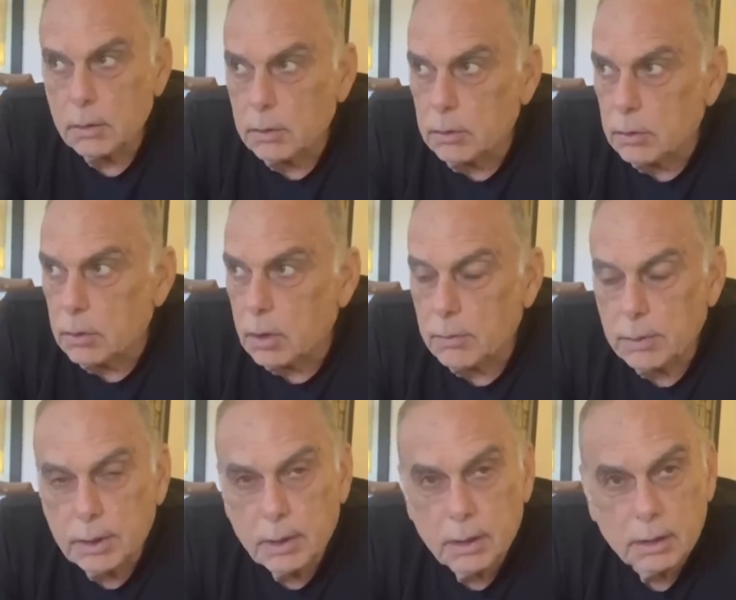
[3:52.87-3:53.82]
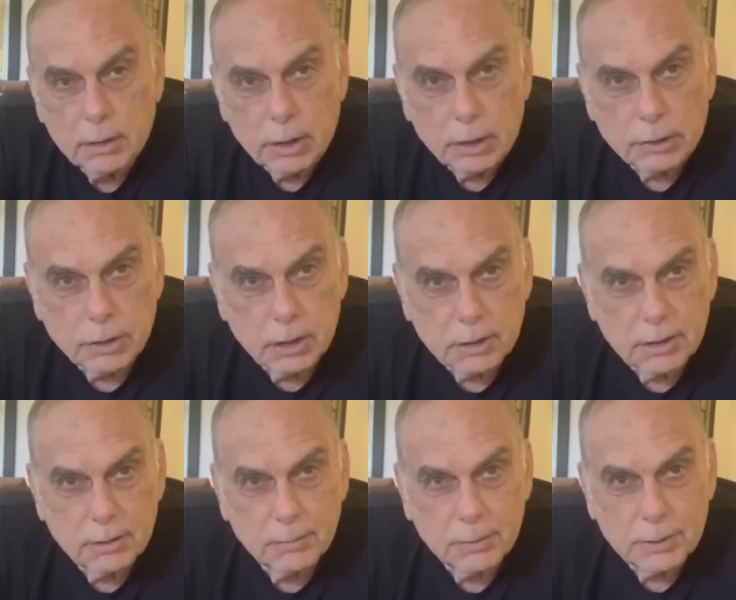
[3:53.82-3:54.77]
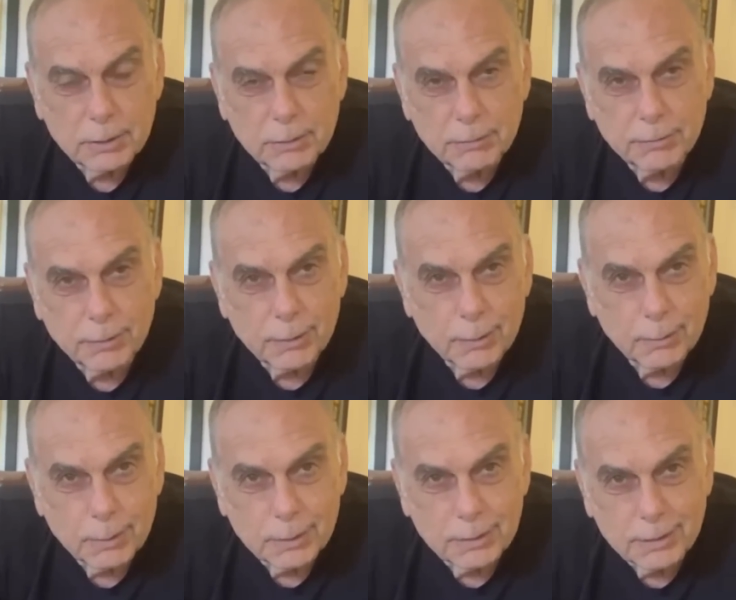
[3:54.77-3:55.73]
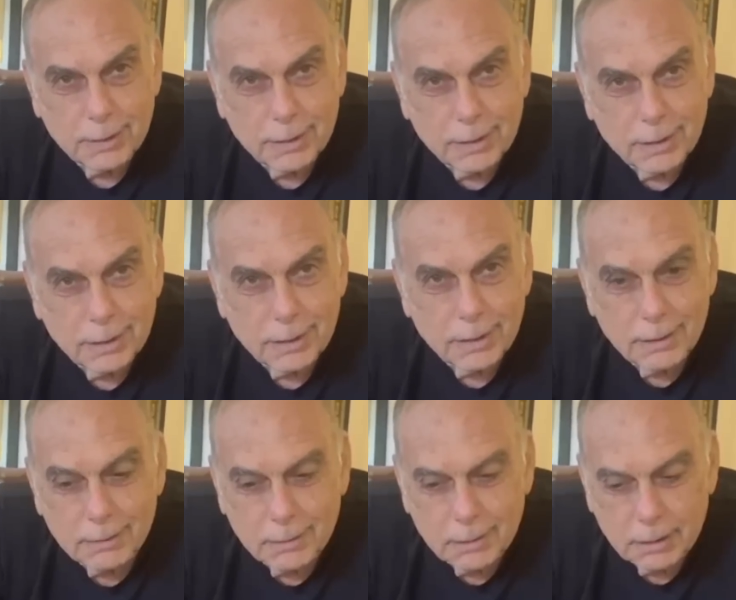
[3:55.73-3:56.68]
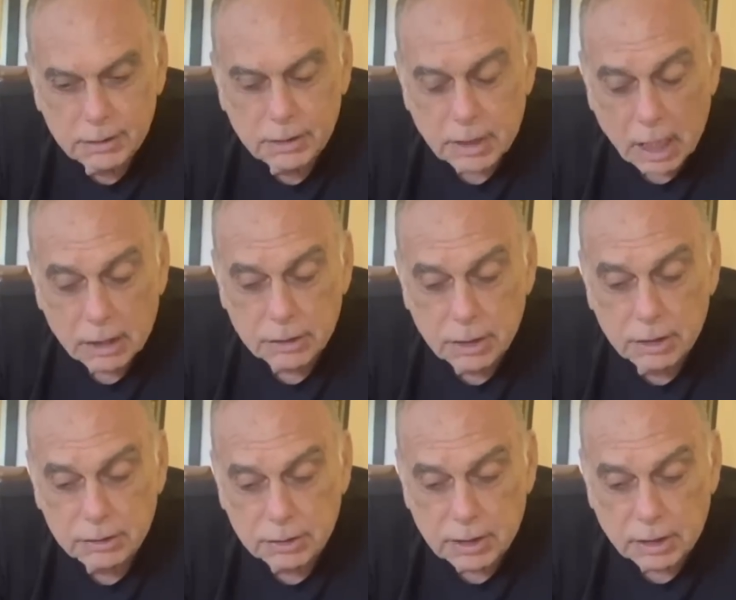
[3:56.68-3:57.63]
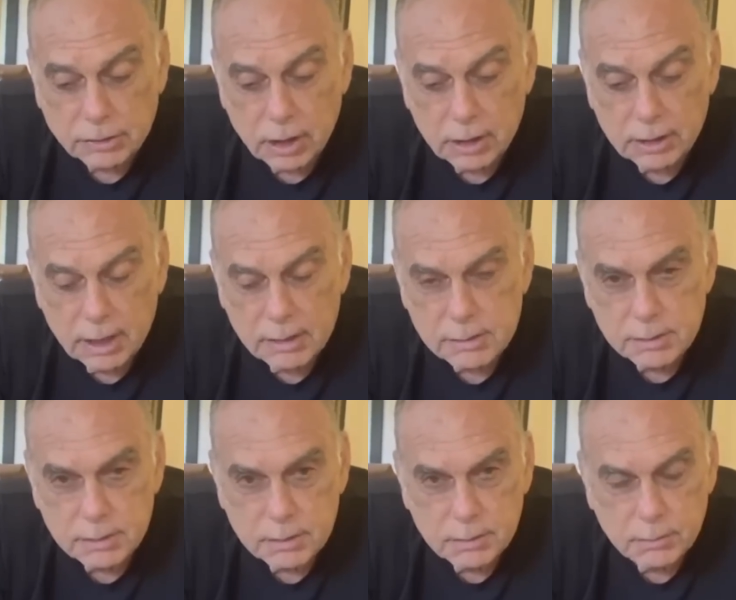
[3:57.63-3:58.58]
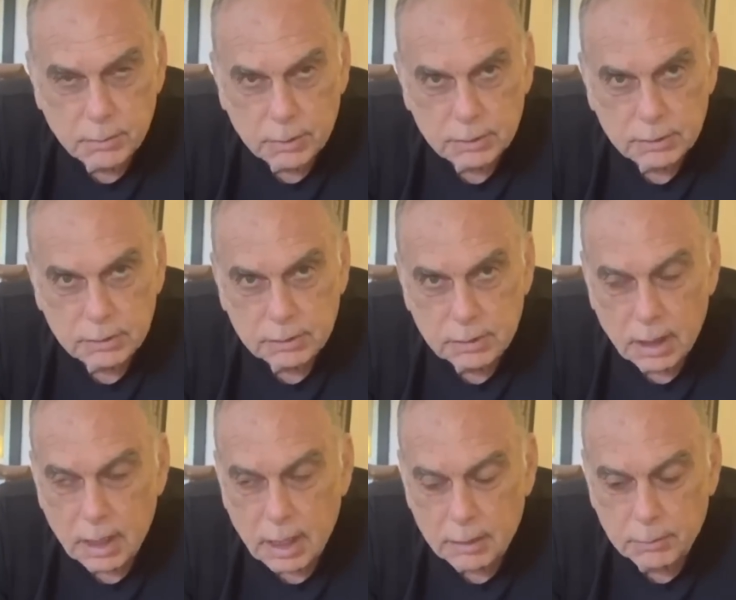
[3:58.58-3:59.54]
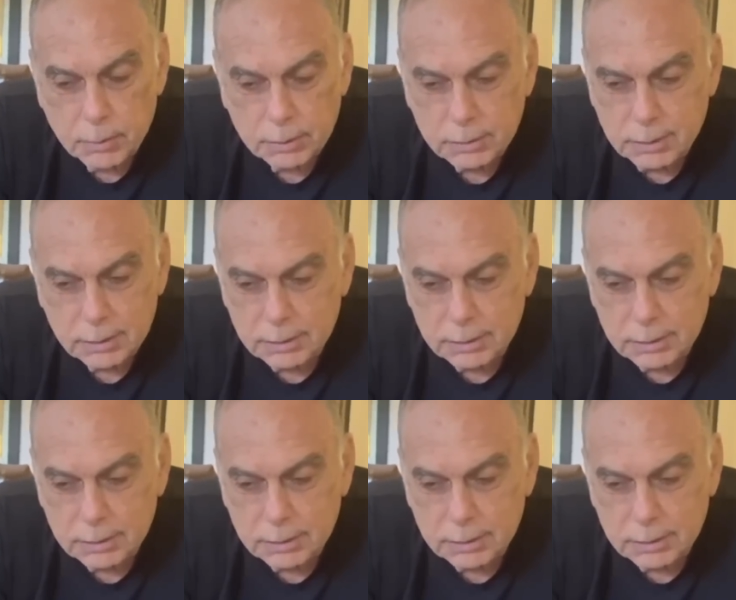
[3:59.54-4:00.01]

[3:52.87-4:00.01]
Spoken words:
You know, in the international team, we need to follow what in the international games, what I want